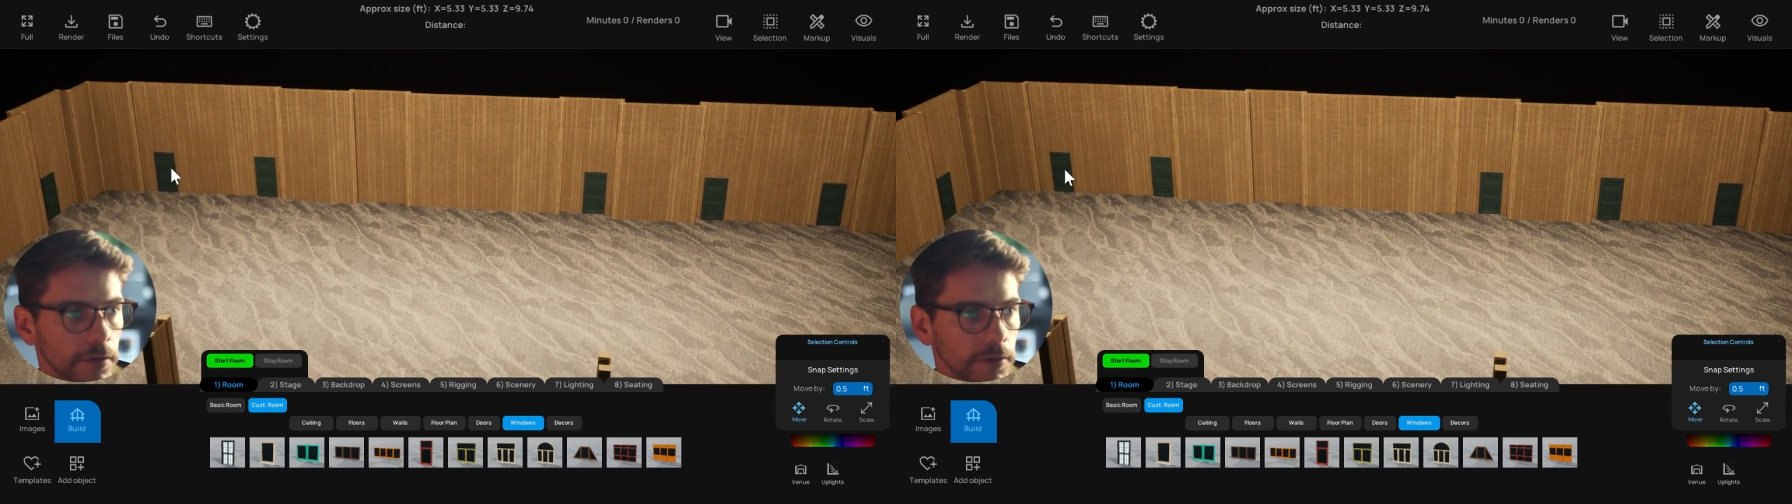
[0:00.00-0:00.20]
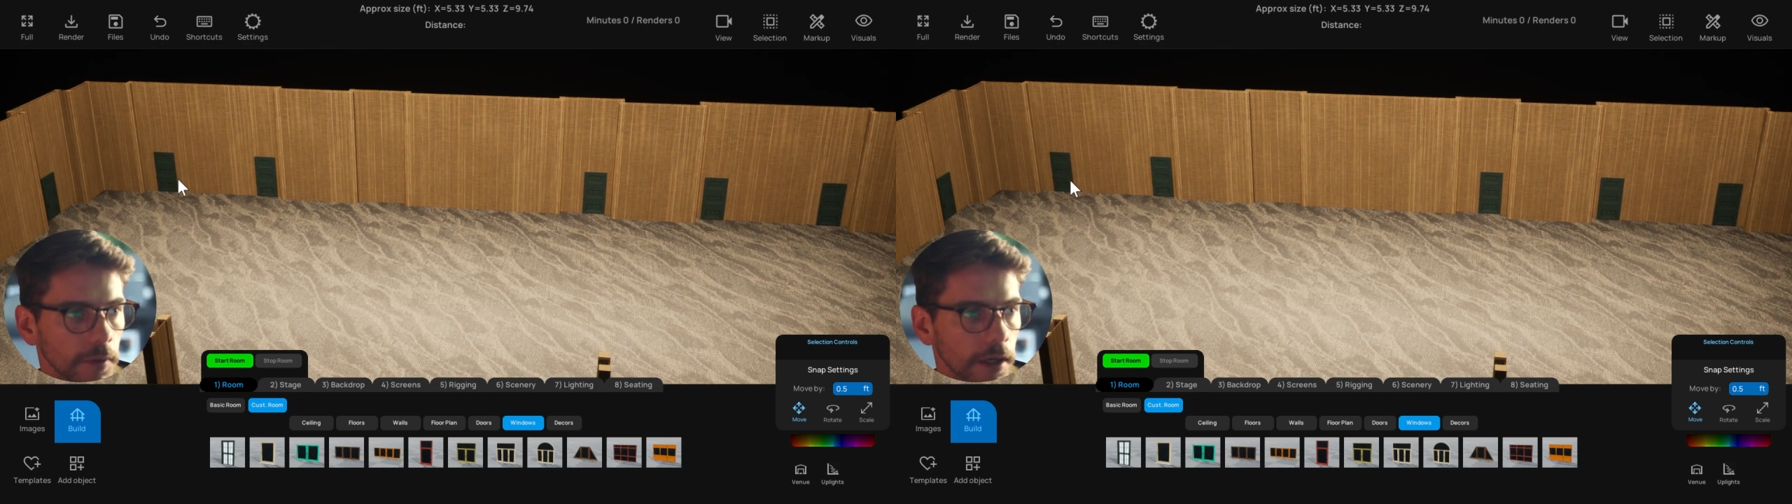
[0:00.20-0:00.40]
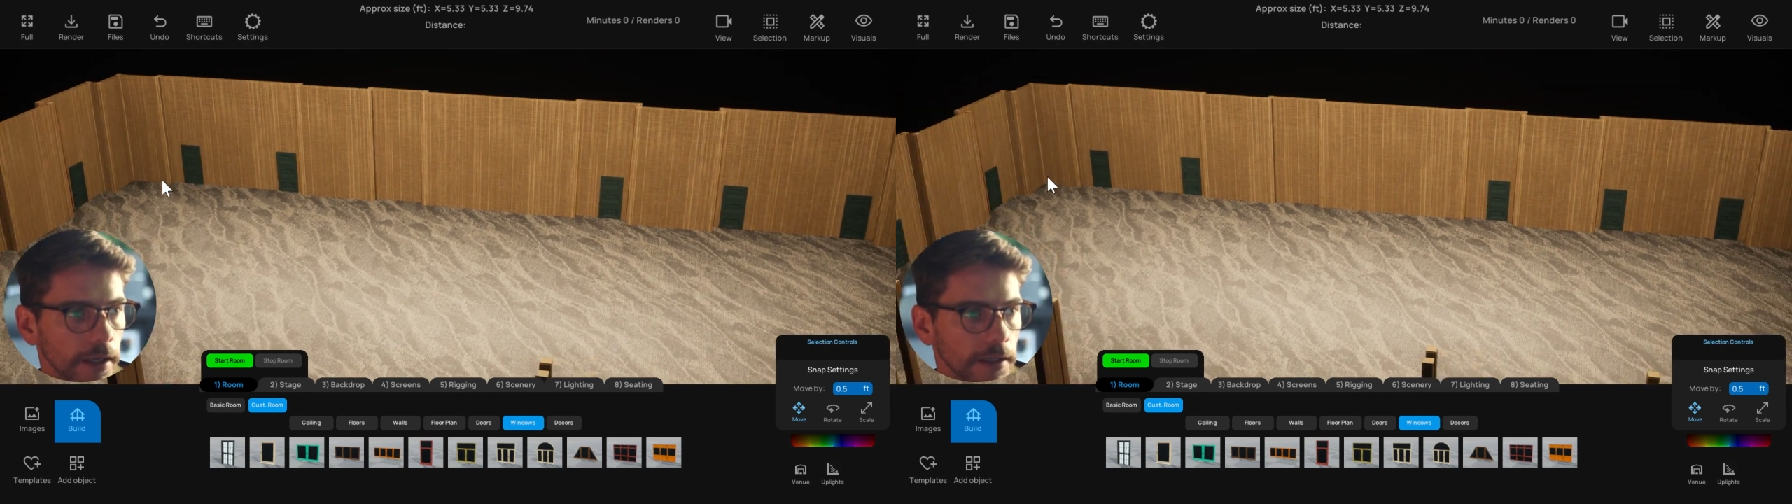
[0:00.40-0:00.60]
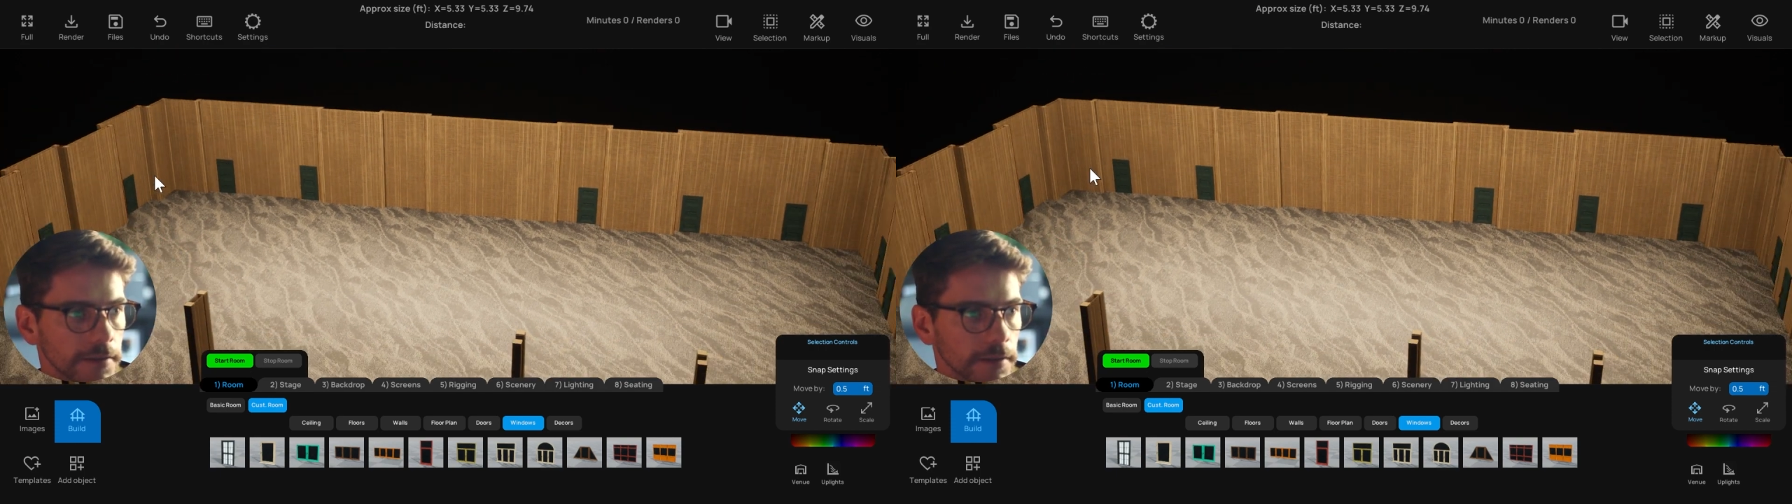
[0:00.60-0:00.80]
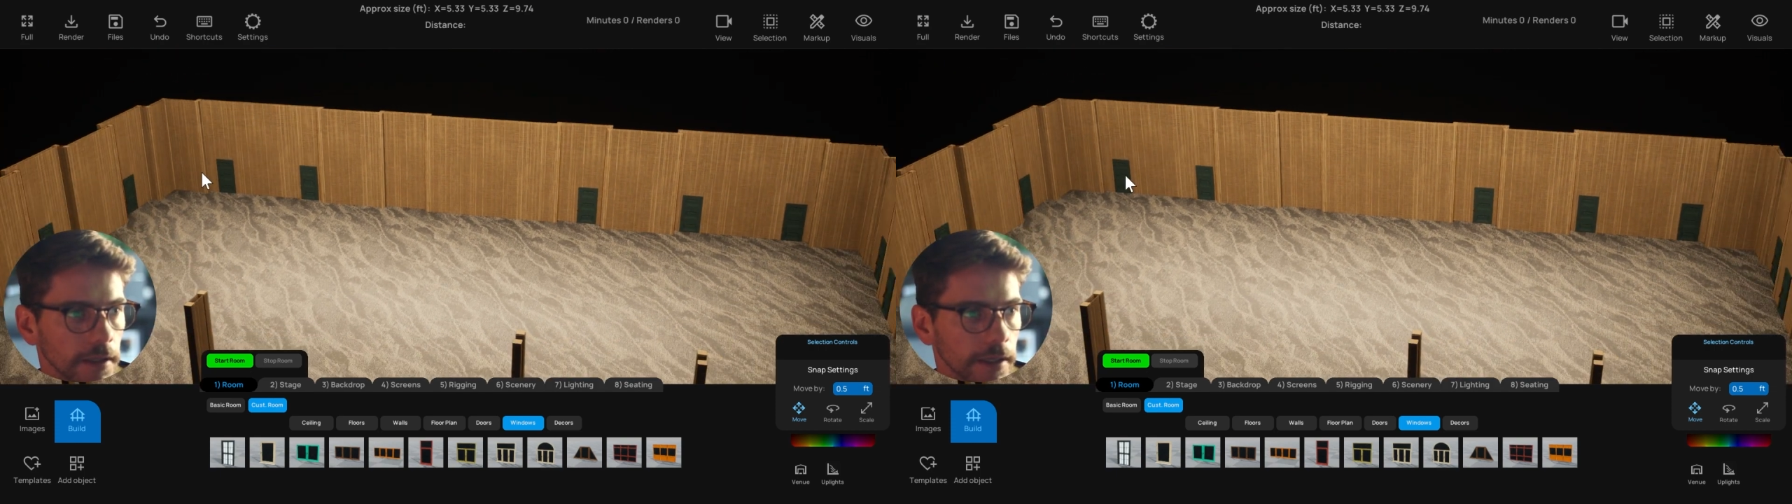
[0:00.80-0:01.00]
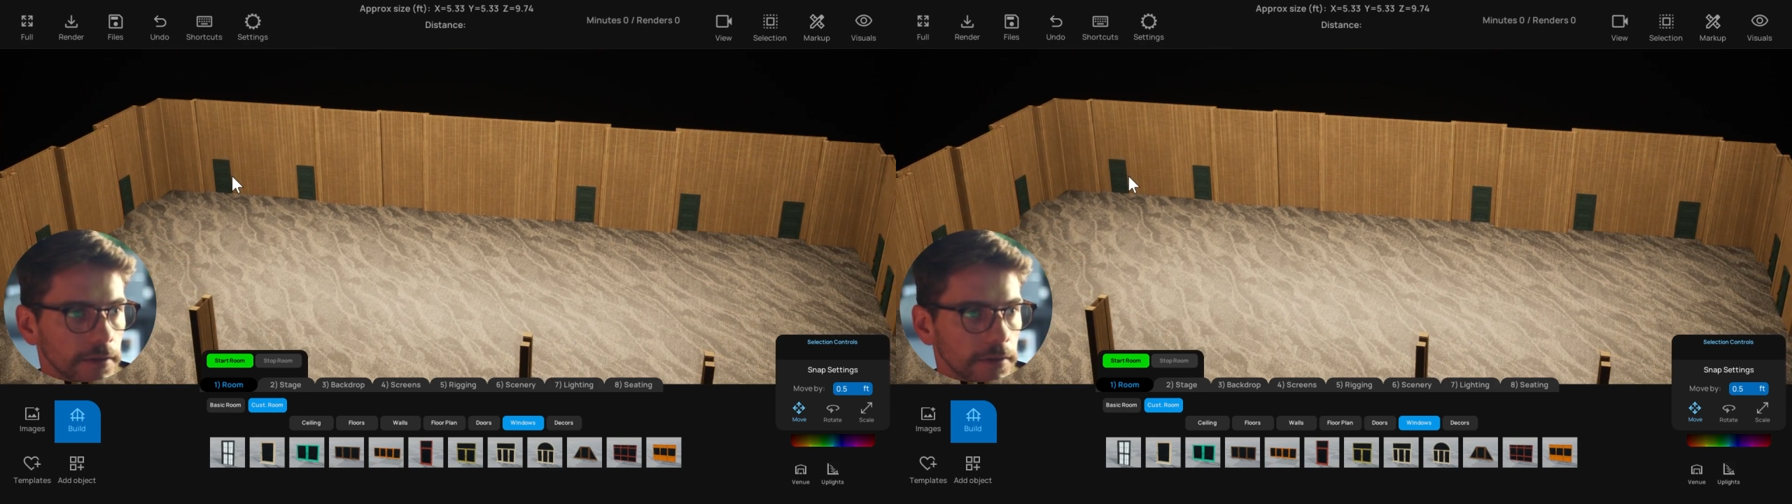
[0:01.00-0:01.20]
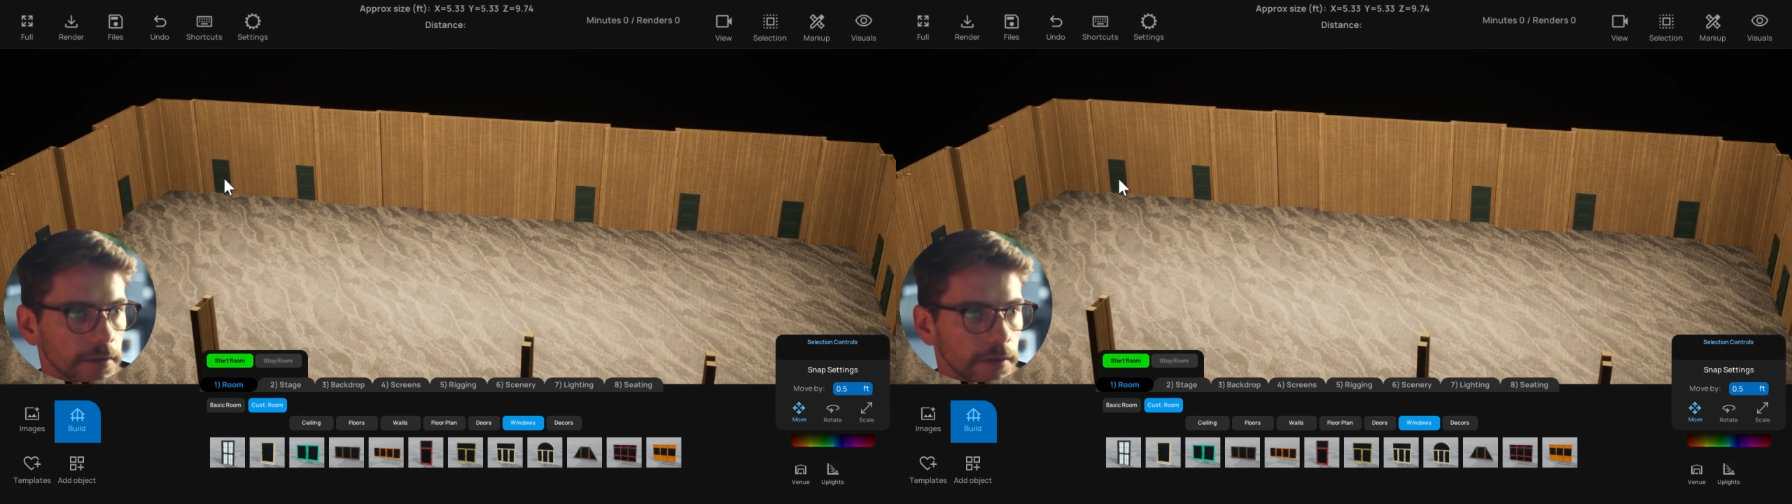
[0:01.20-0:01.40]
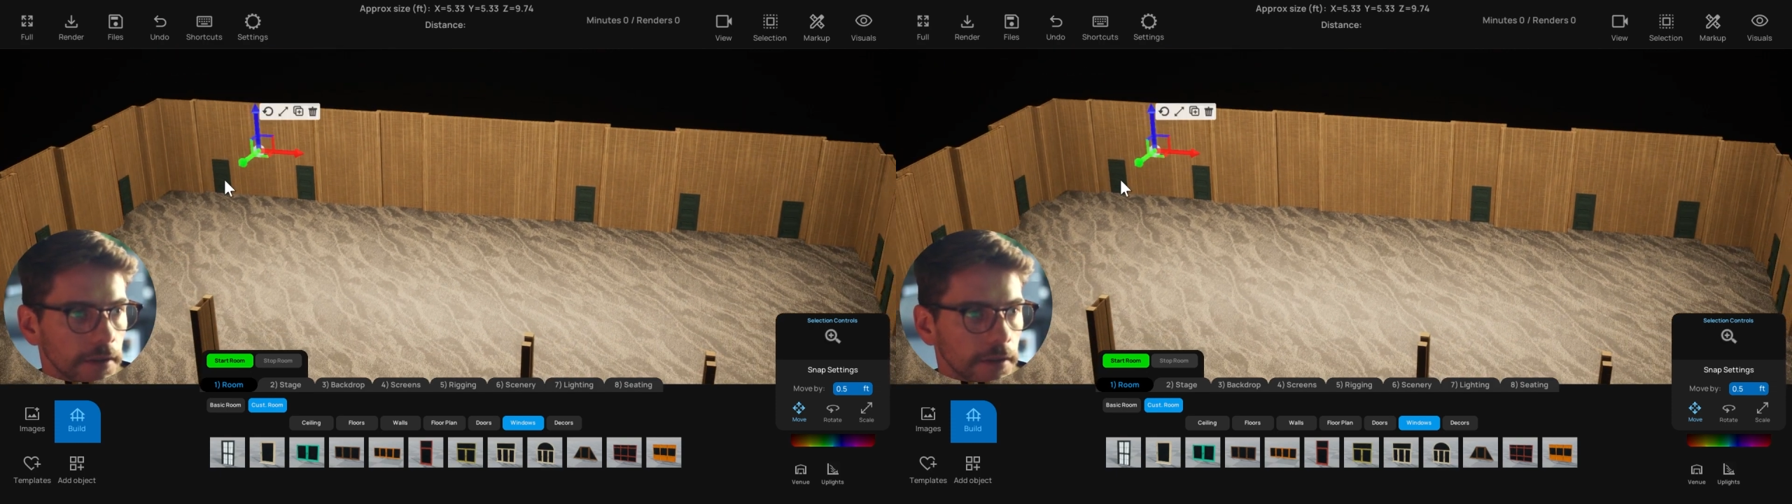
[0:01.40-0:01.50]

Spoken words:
as well, I could select